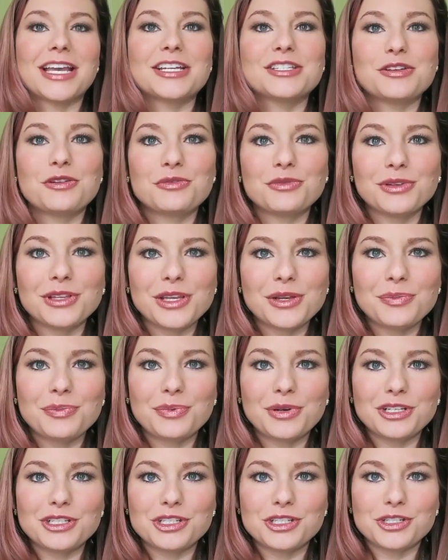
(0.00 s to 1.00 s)
I don't really
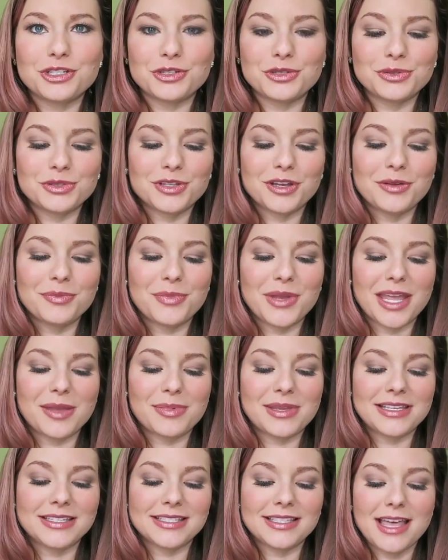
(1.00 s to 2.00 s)
put shoes on
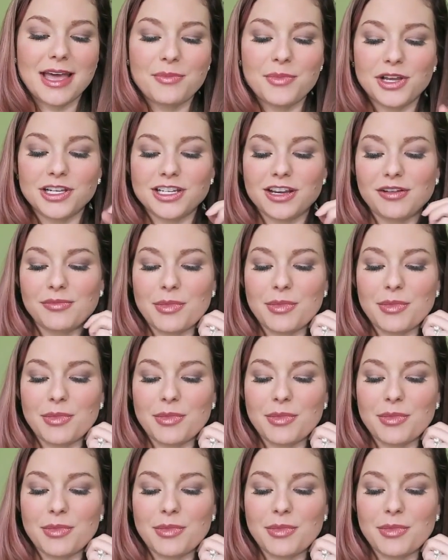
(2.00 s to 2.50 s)
babies that much.